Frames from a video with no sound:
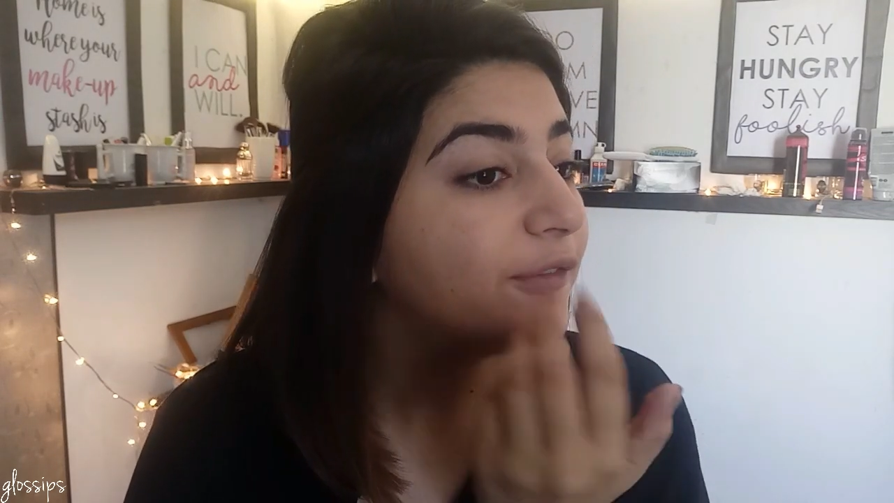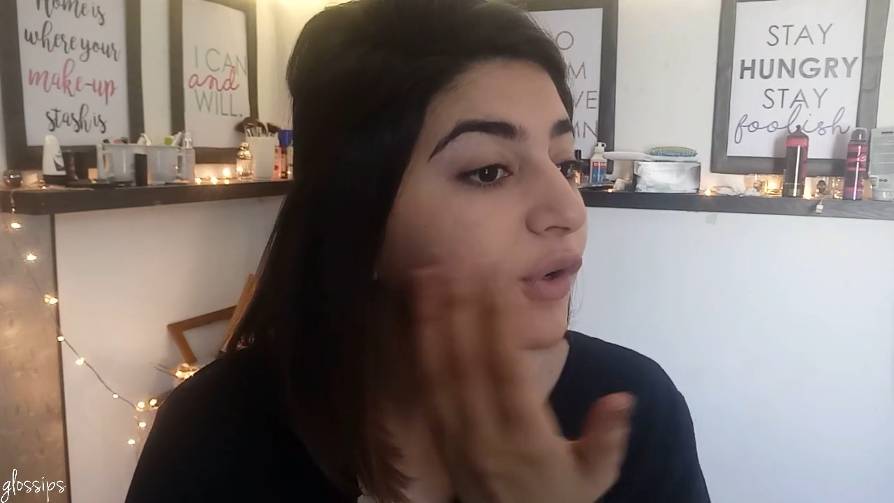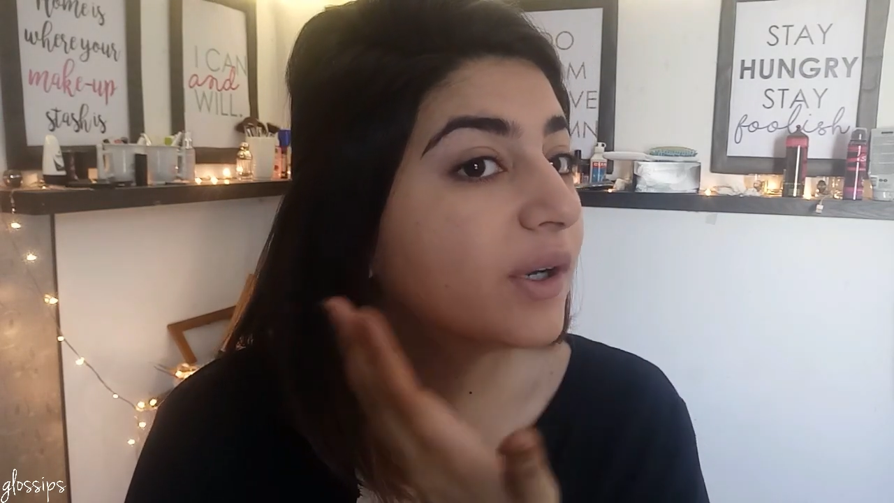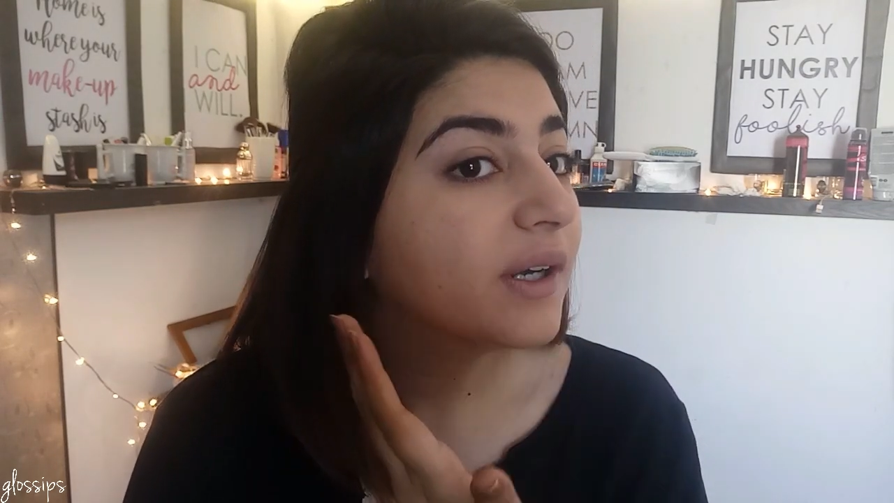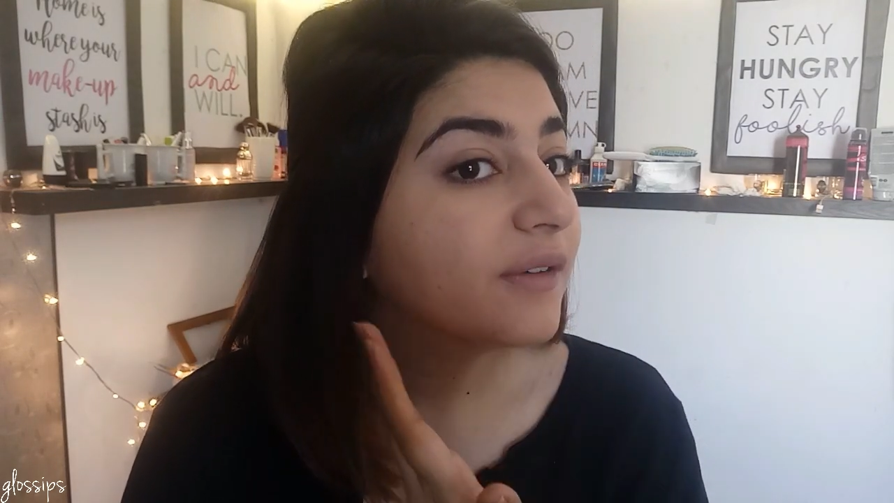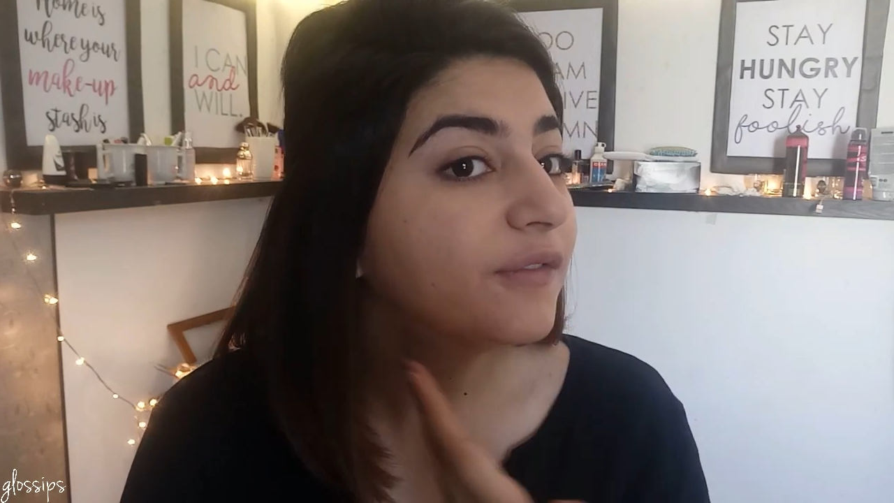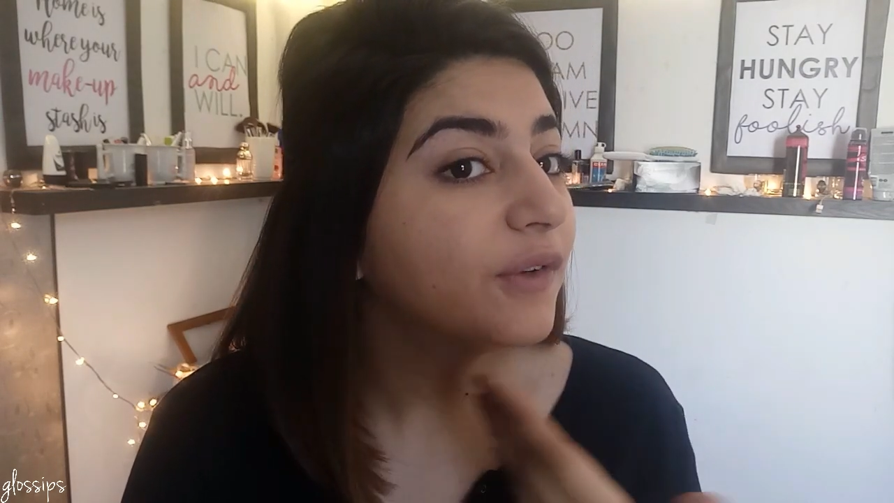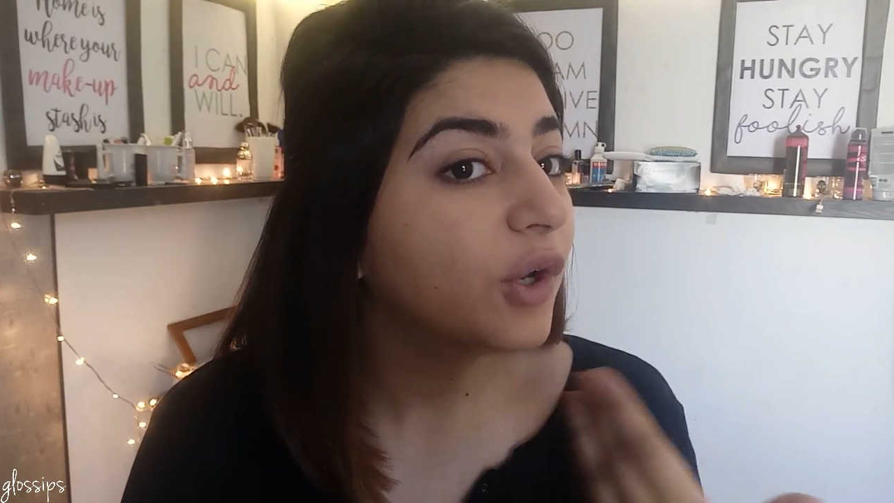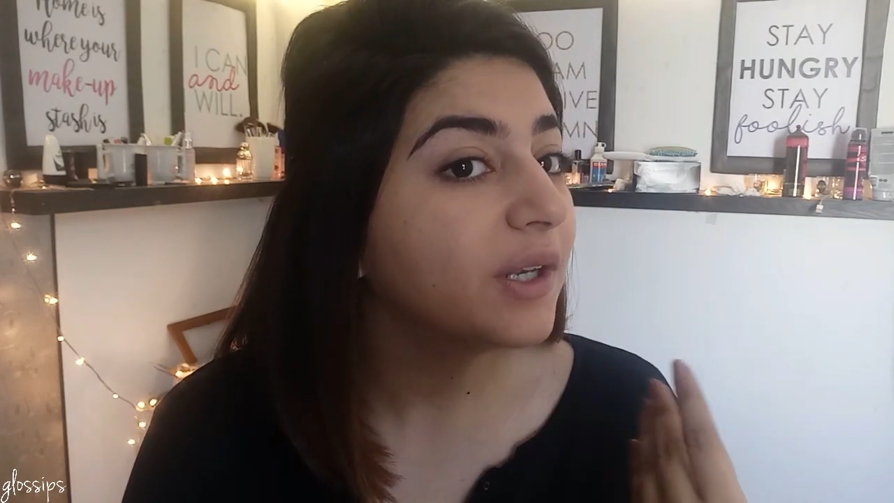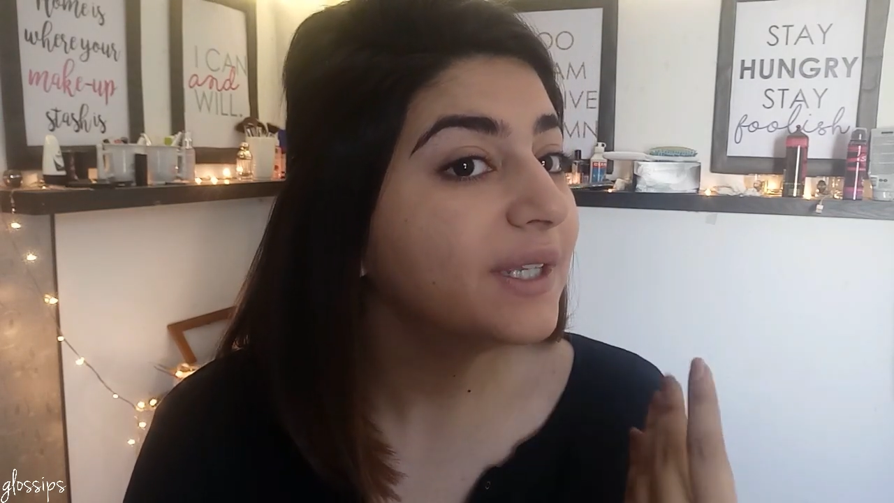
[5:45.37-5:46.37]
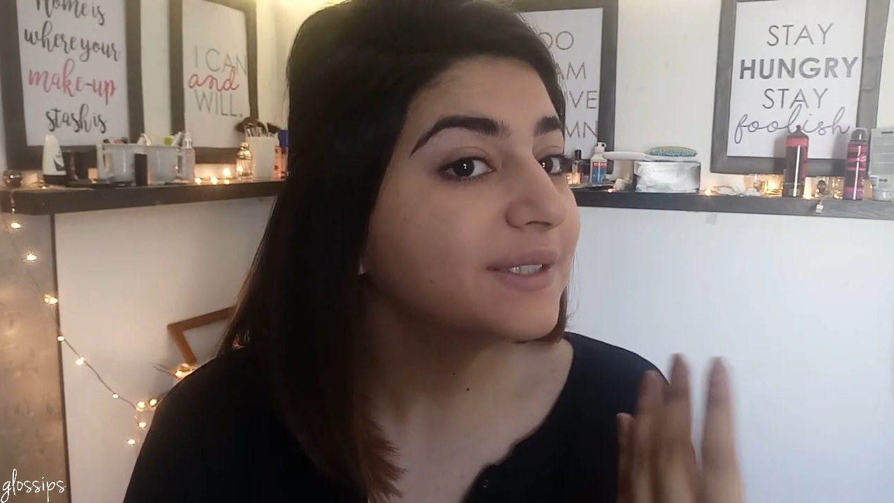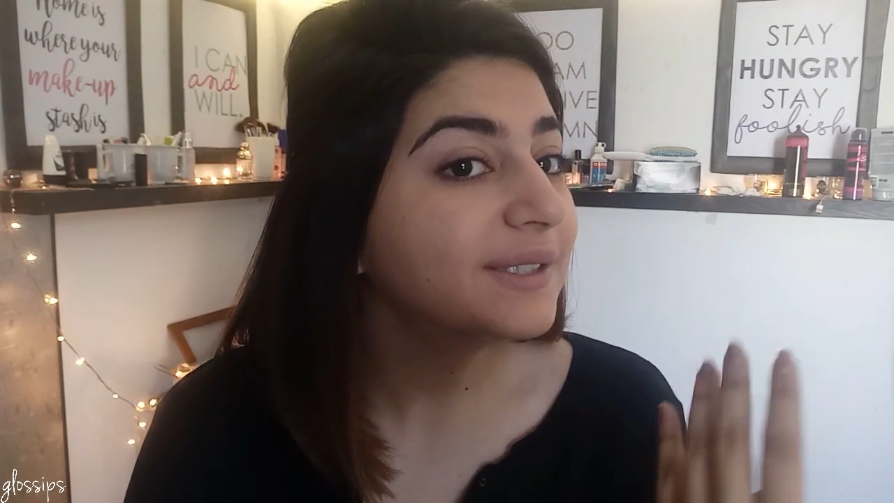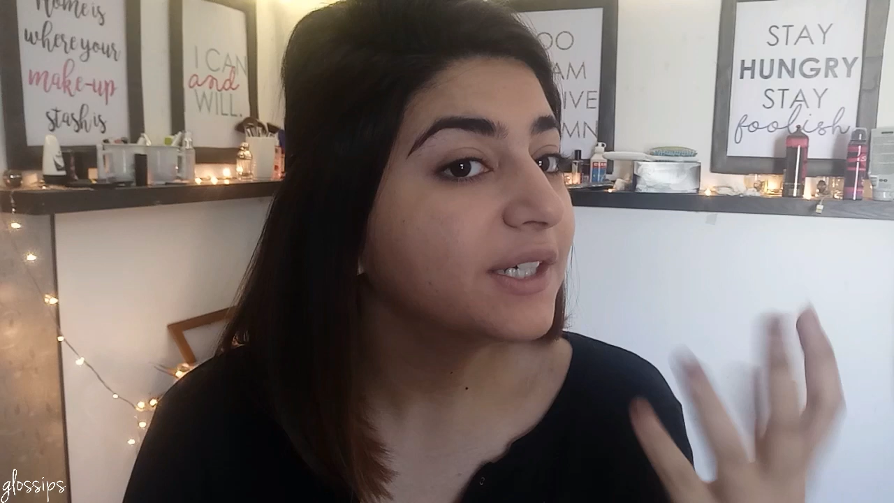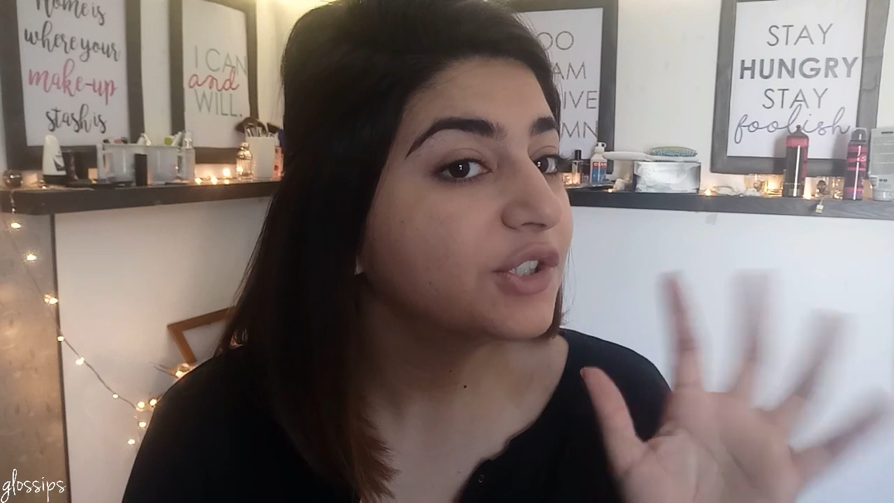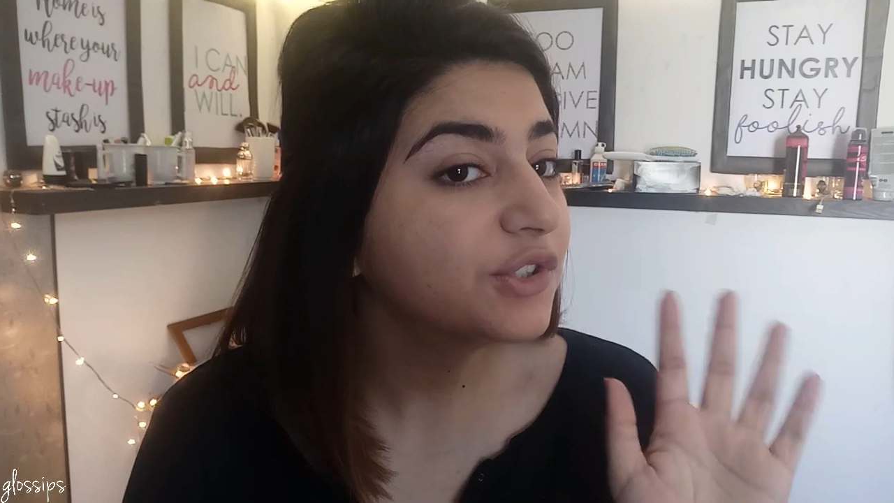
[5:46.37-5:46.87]
for a
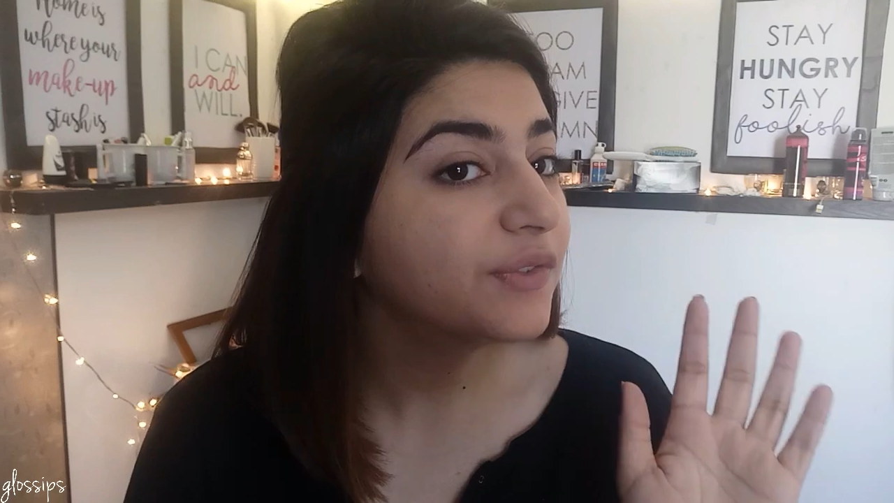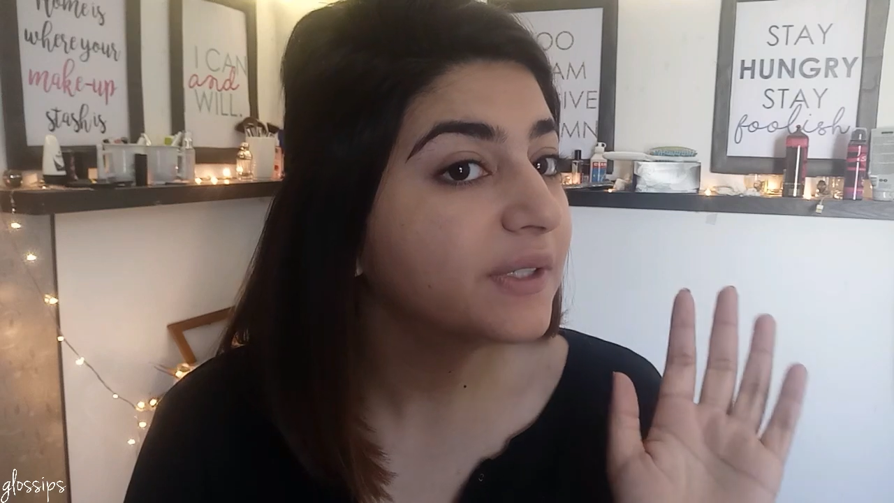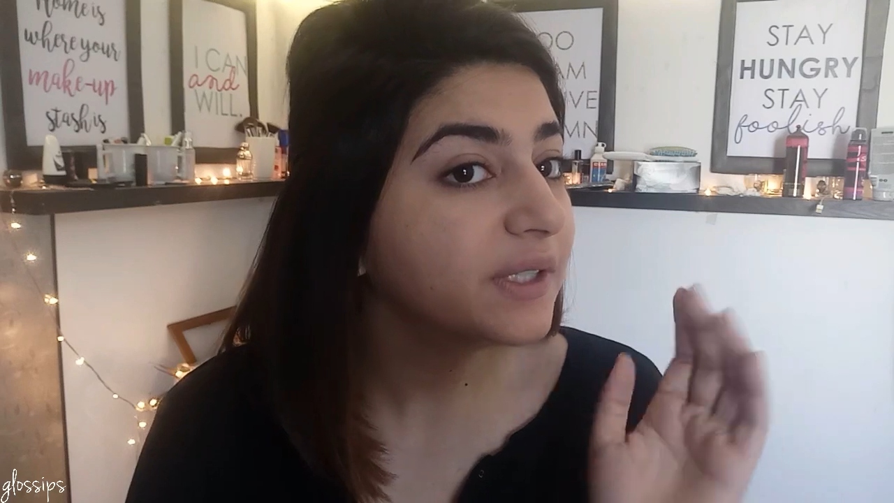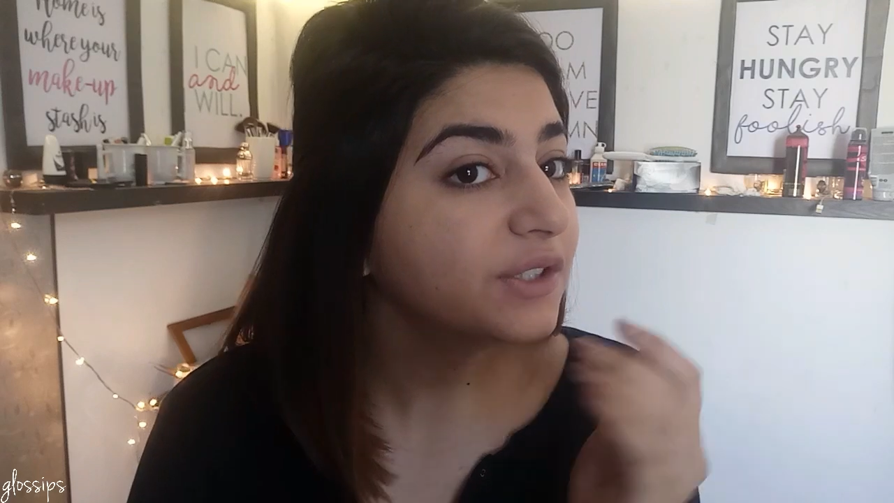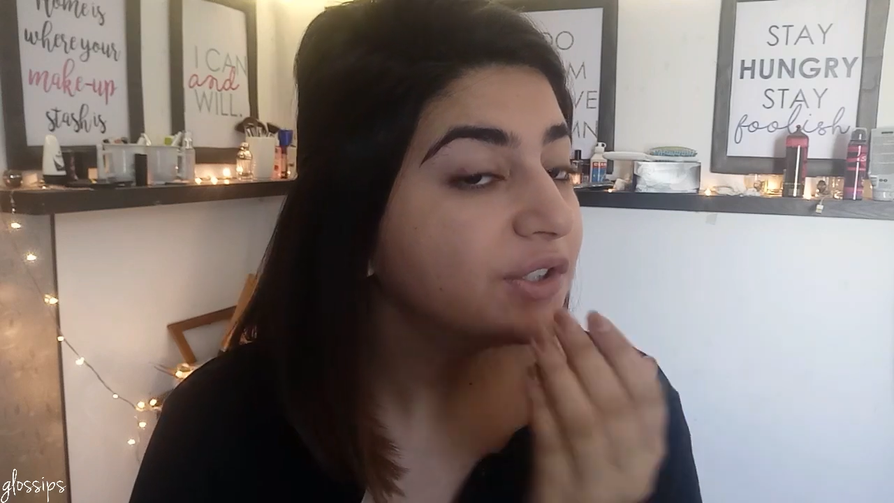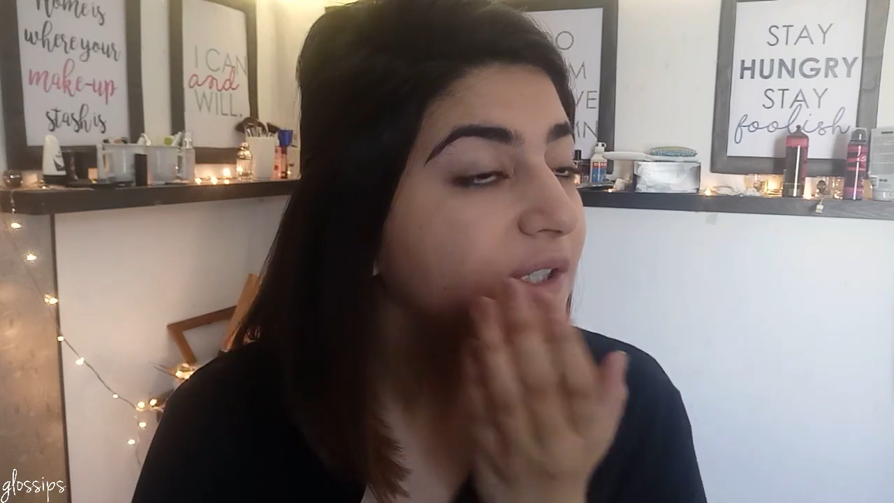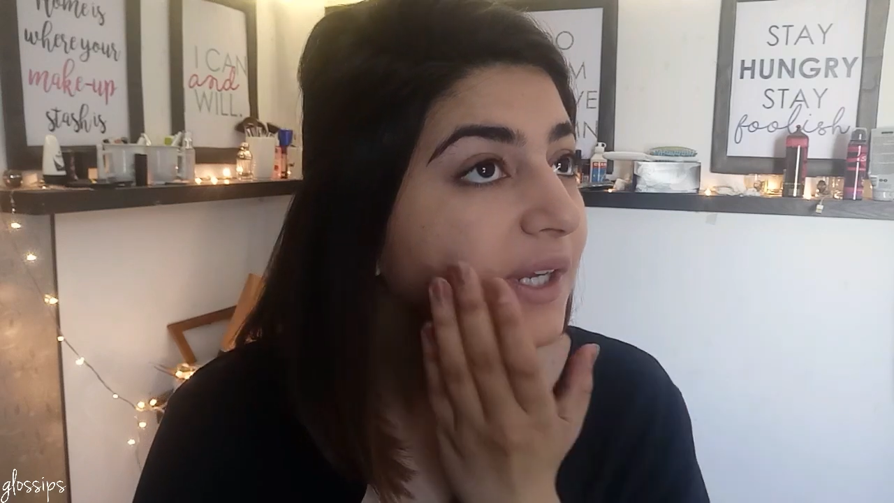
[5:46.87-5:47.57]
flawless-ish finish,